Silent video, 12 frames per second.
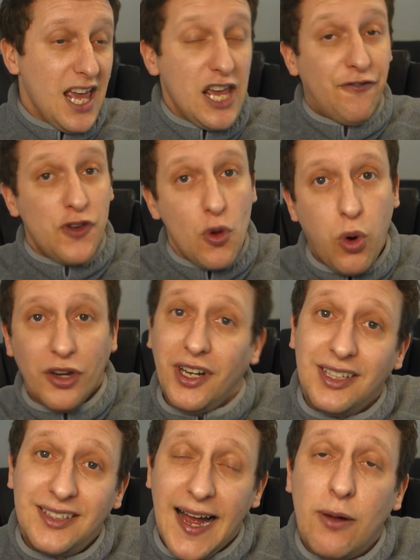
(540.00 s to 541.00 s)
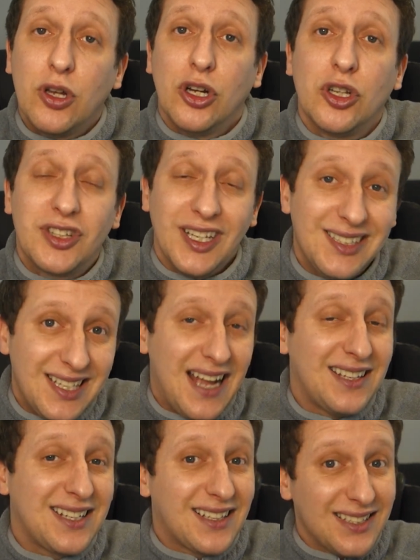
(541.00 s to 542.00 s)
If you want to download this
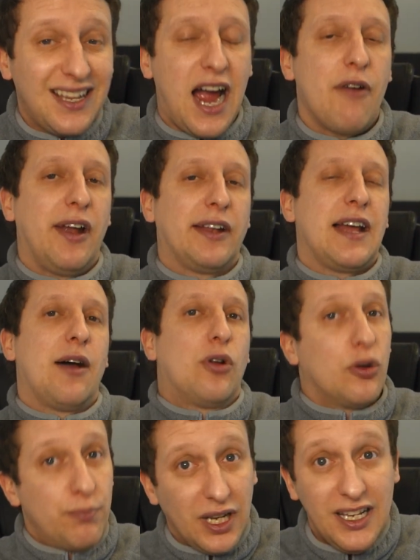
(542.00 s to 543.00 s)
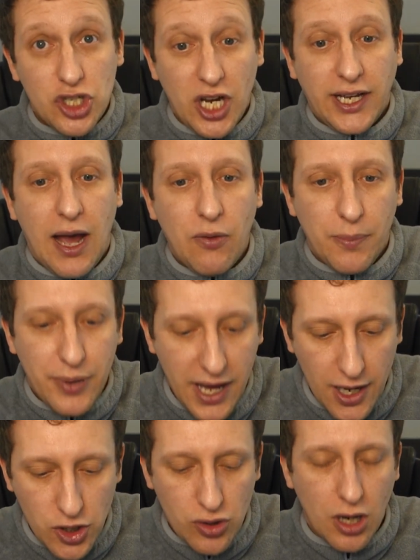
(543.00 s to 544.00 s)
tactic as a direct download, please check out the
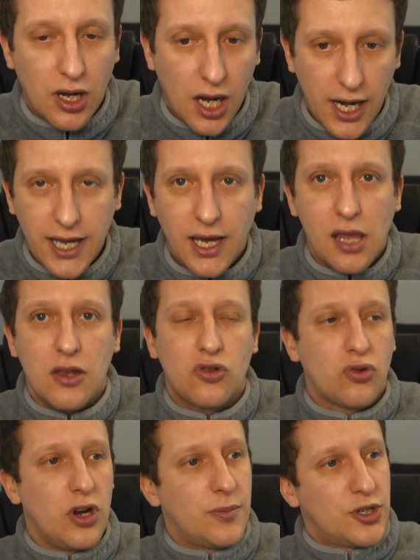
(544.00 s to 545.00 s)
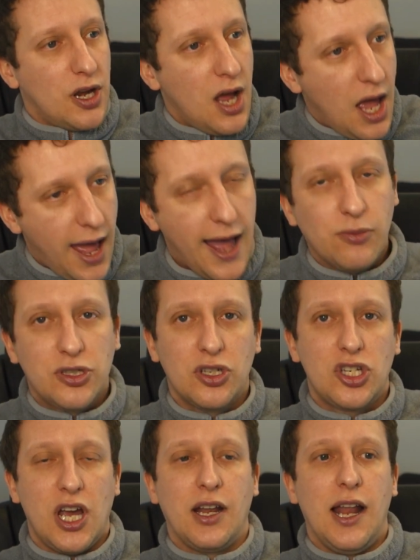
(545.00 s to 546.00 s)
Patreon, link in the description. Helps the
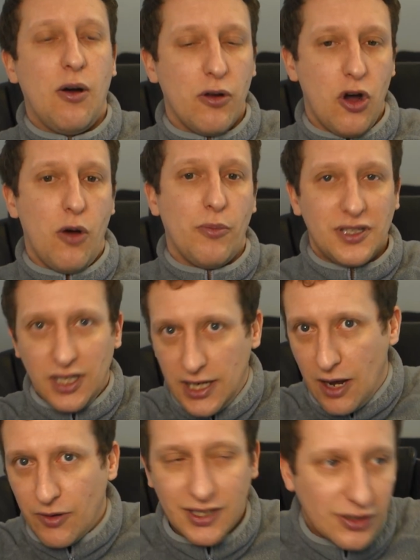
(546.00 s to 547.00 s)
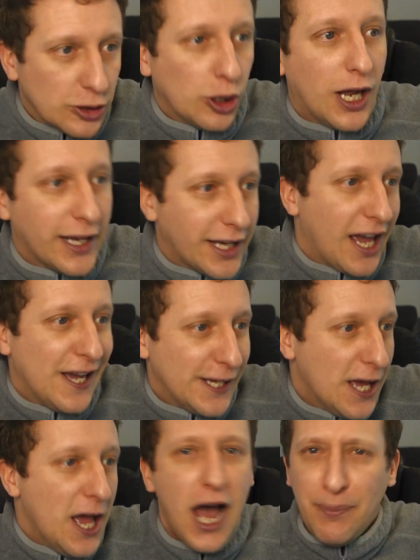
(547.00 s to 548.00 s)
channel out enormously. Now this is sort of like a
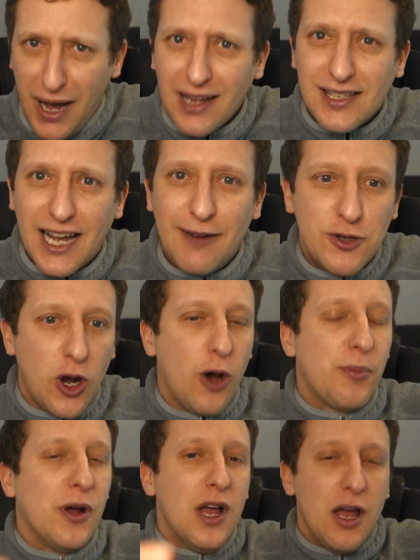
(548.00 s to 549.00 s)
part-time job.